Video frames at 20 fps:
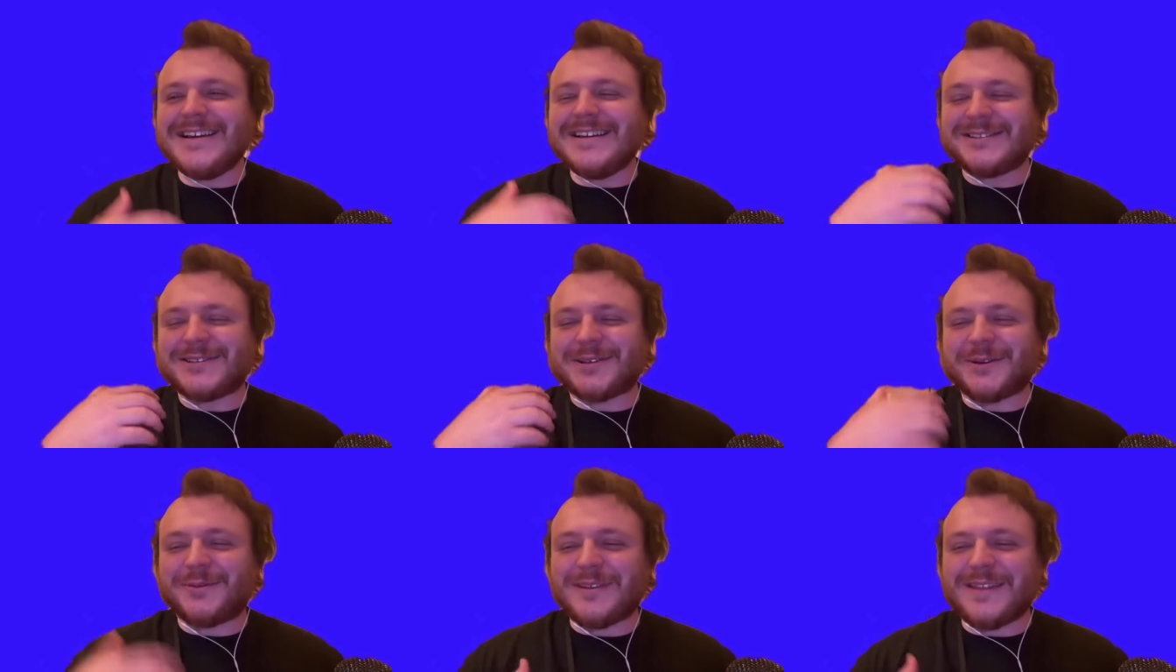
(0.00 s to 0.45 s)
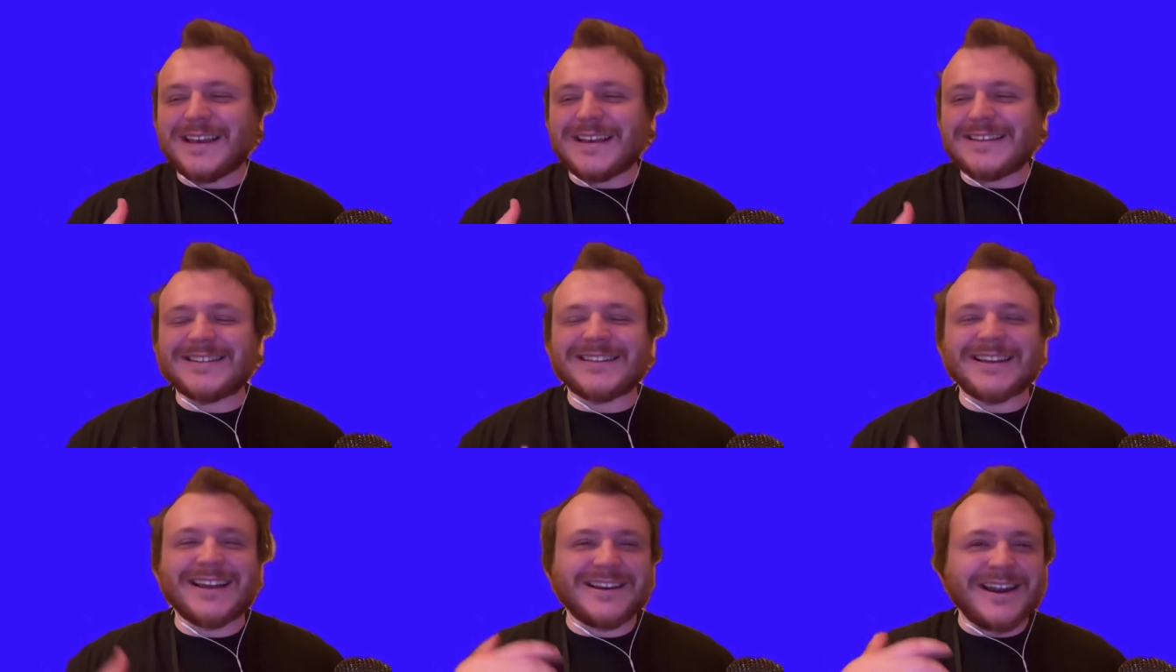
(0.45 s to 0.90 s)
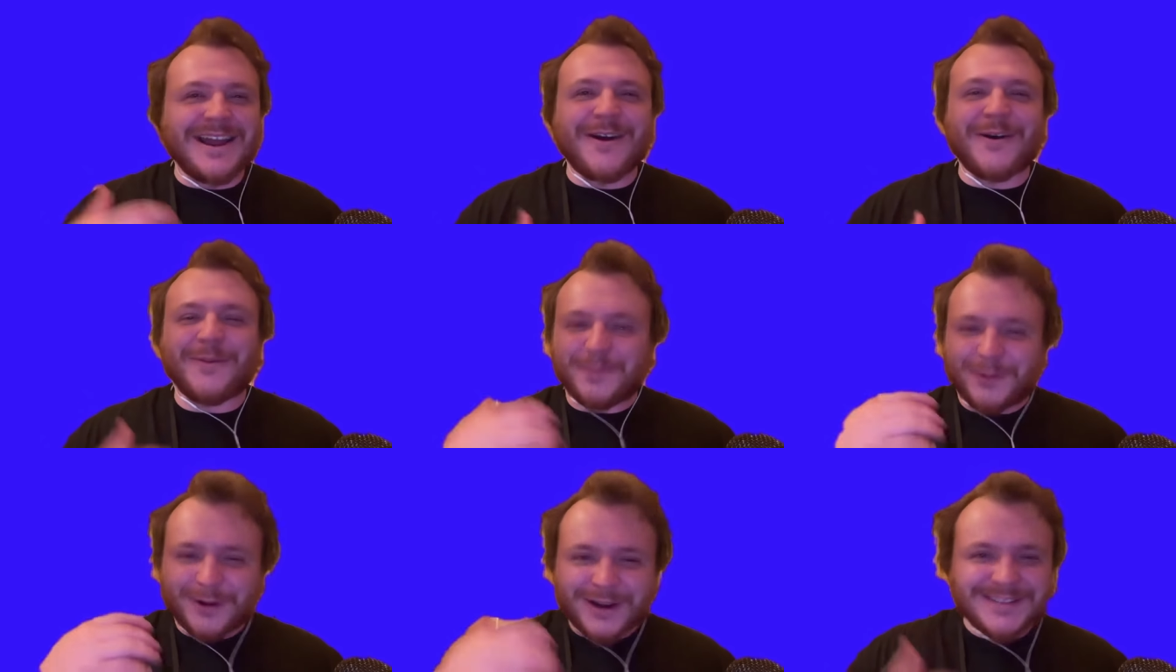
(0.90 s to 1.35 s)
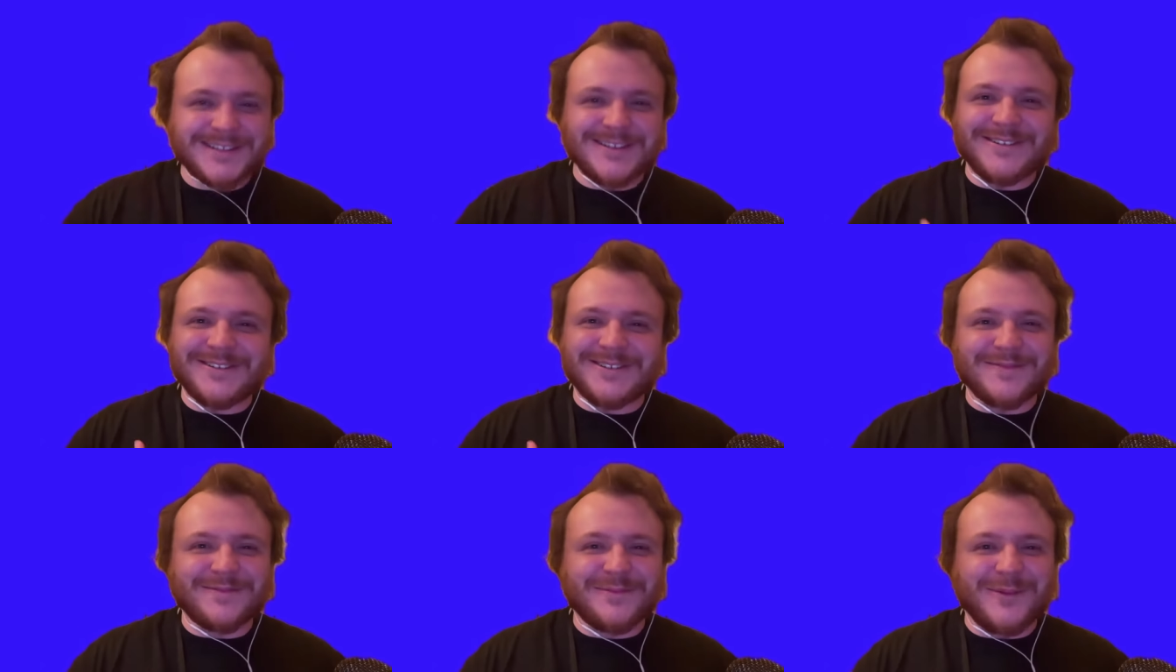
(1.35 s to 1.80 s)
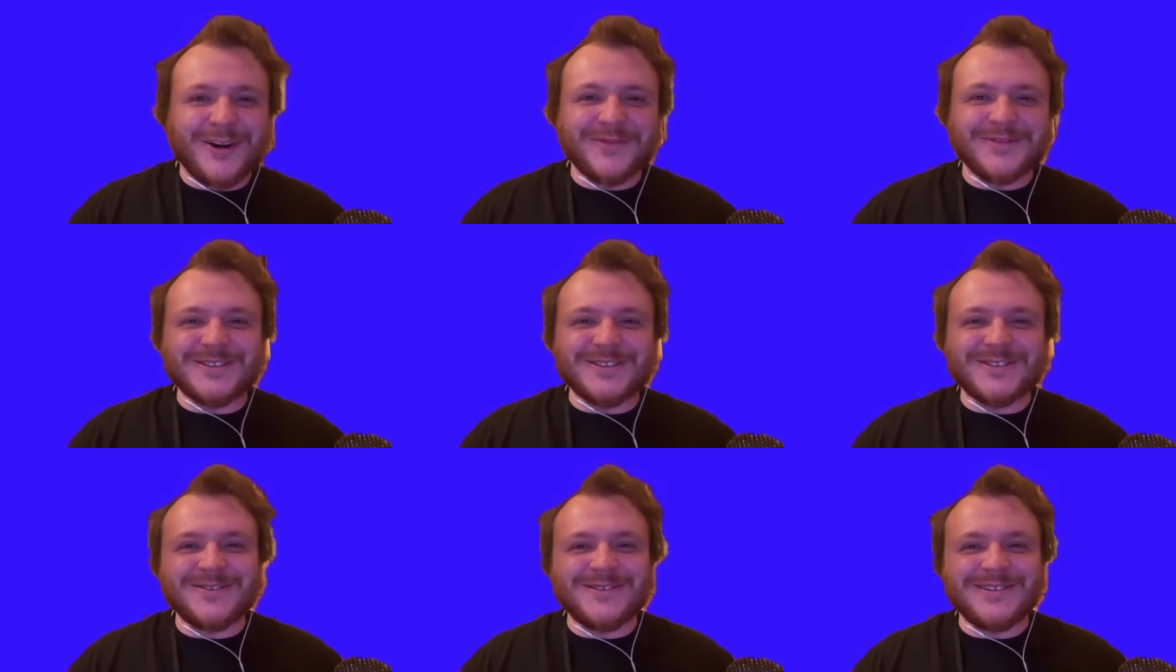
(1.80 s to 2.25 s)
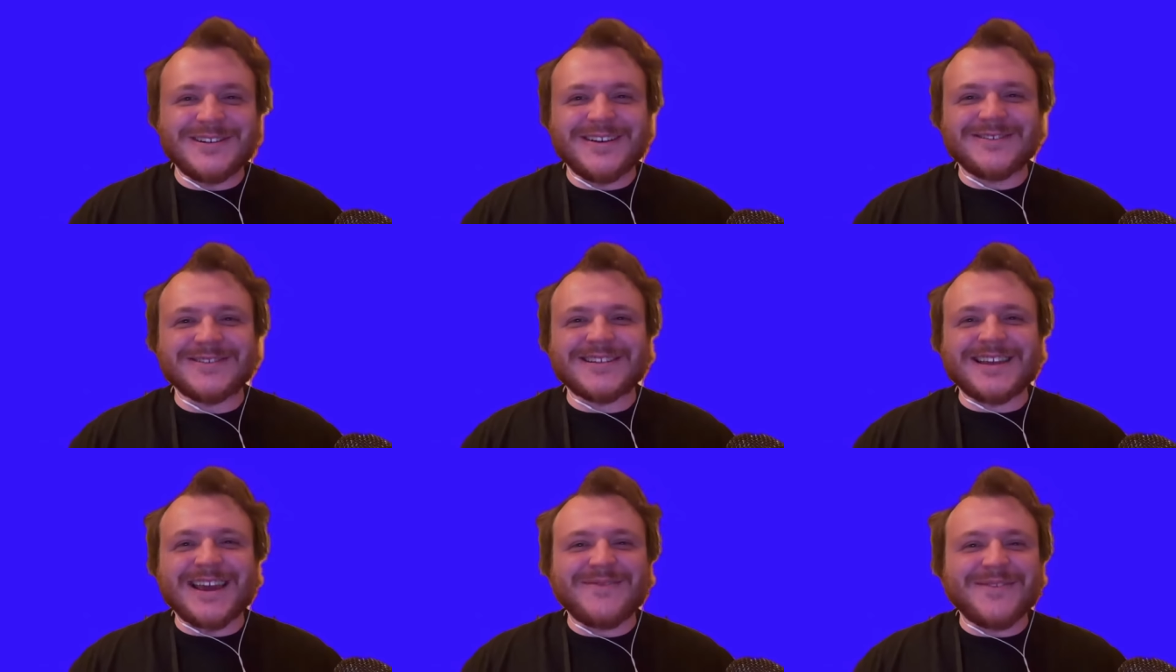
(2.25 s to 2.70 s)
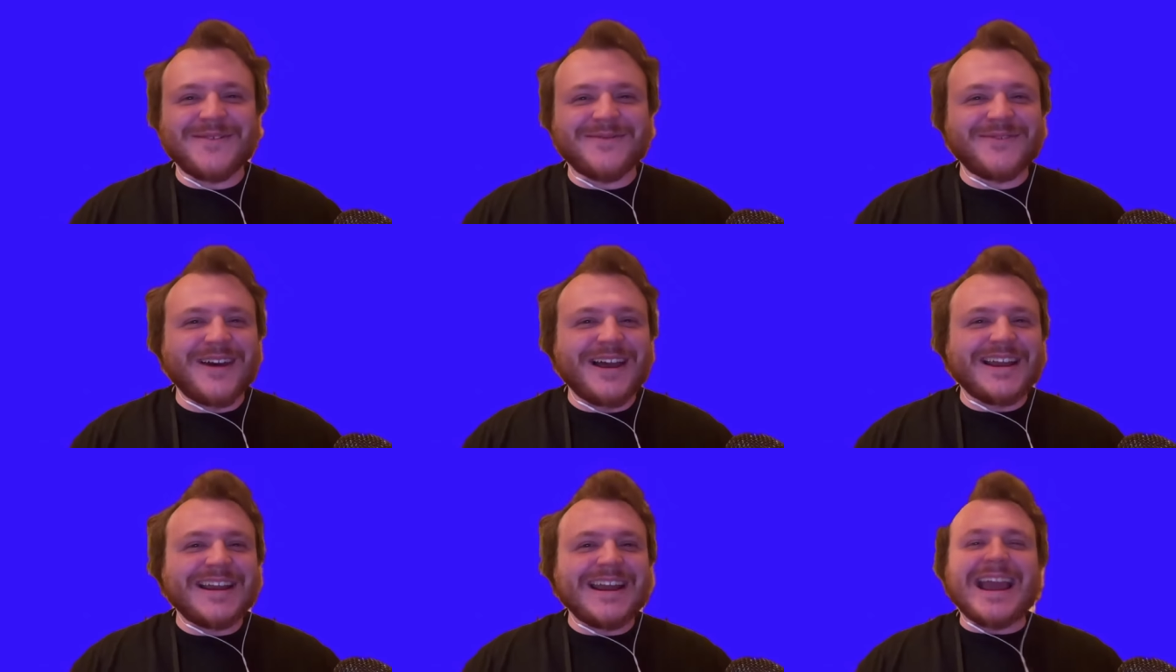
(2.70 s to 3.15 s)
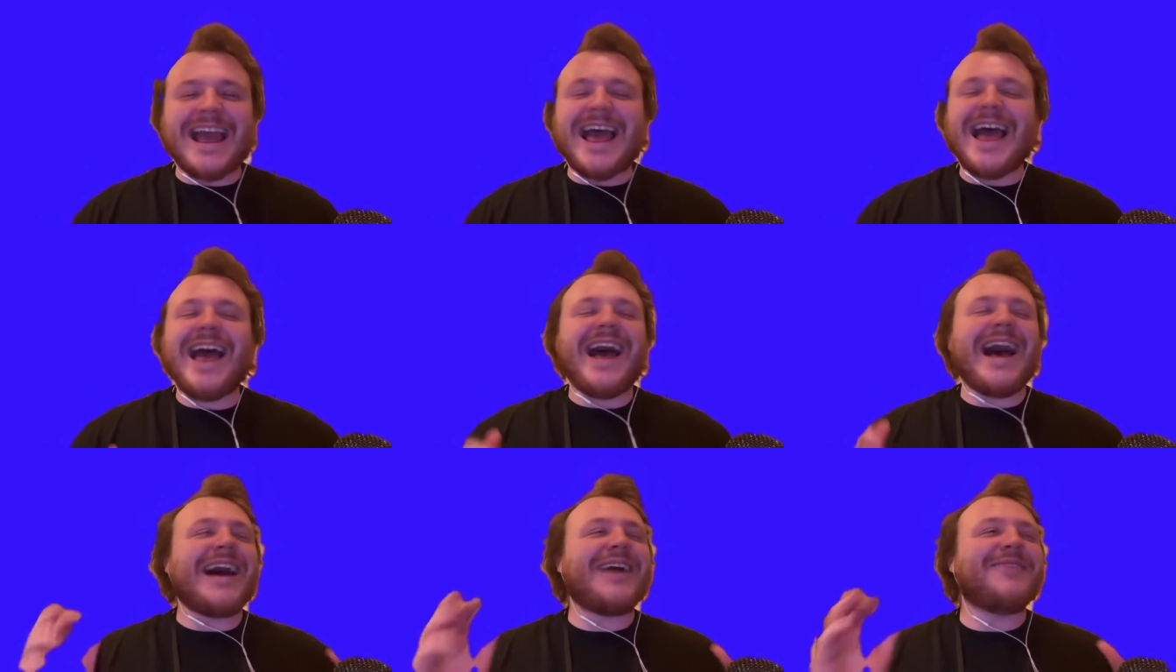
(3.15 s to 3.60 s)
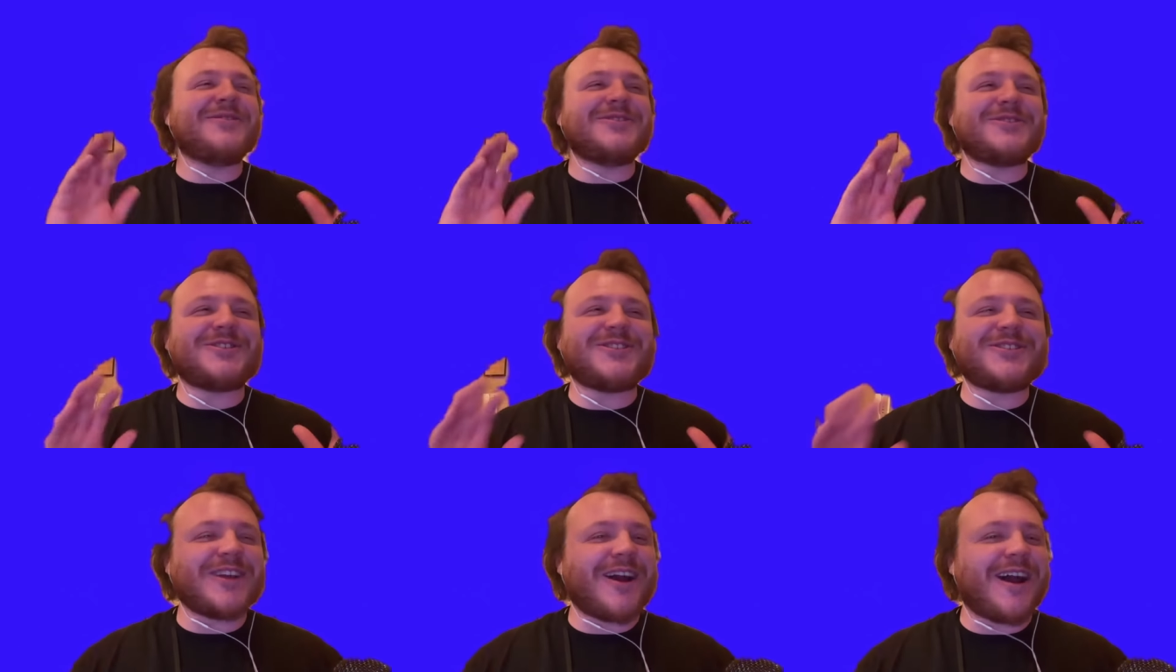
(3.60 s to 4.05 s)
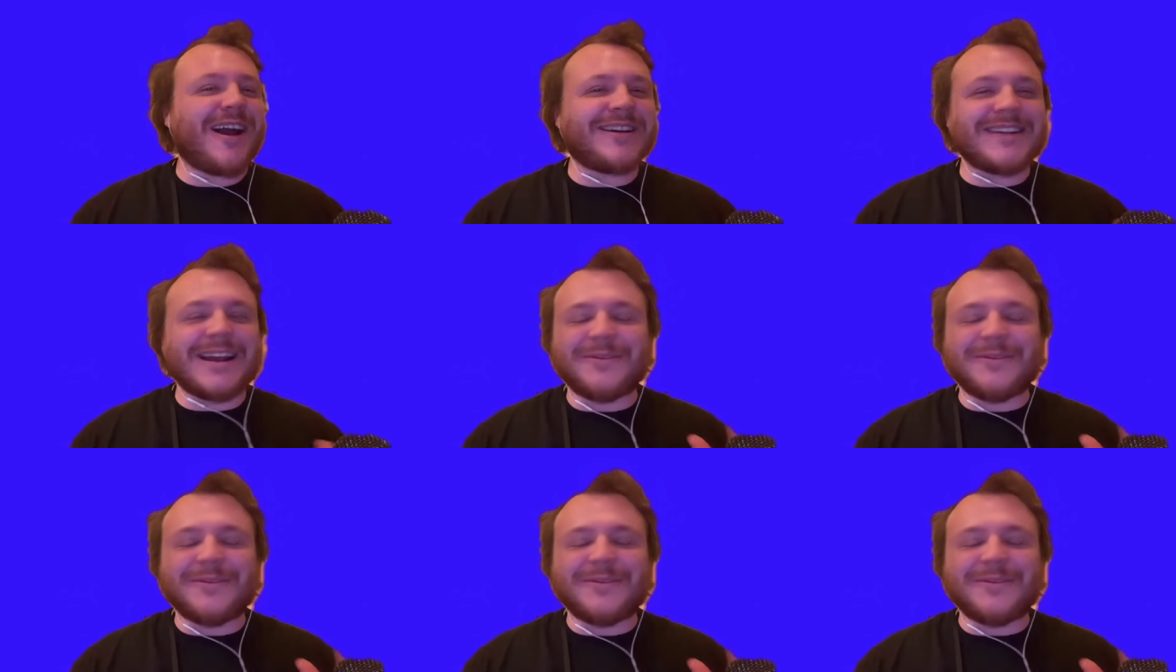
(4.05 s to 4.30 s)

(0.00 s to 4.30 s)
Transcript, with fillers: So when they said, no, president of Marvel Studios, Kevin Feige, I was shocked.